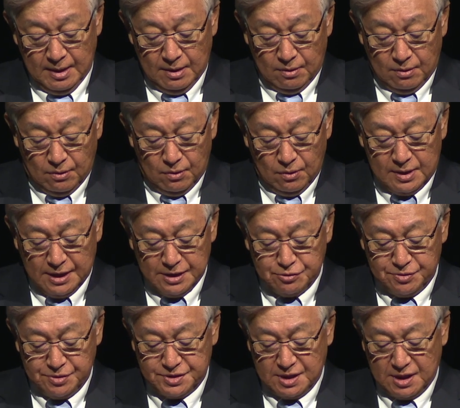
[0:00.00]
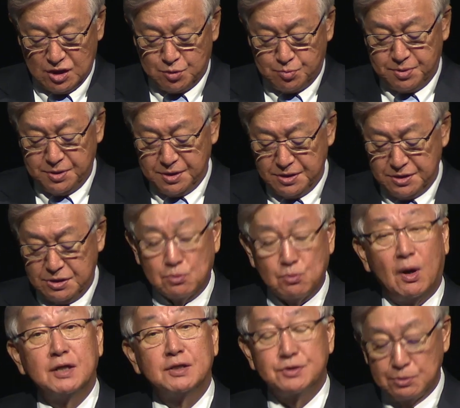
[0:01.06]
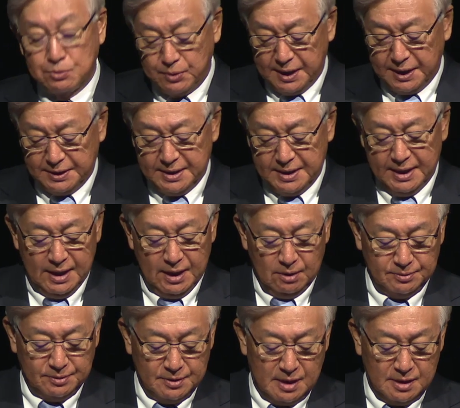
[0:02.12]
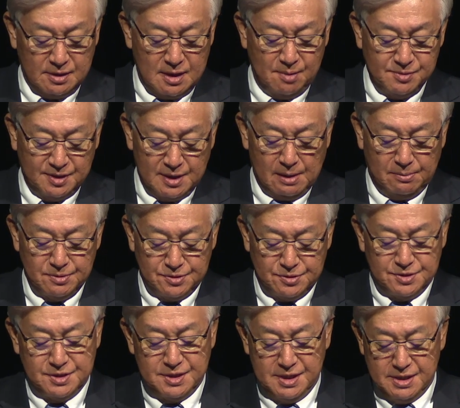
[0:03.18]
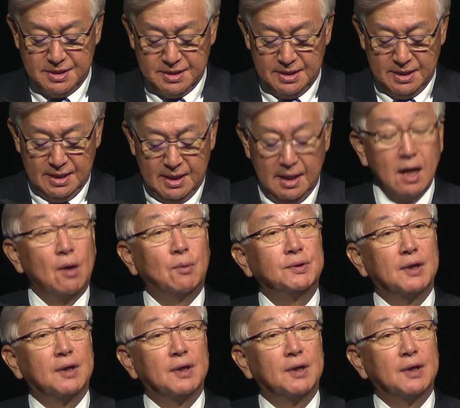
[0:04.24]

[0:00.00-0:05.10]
All countries are experiencing rising rate of non-communicable disease with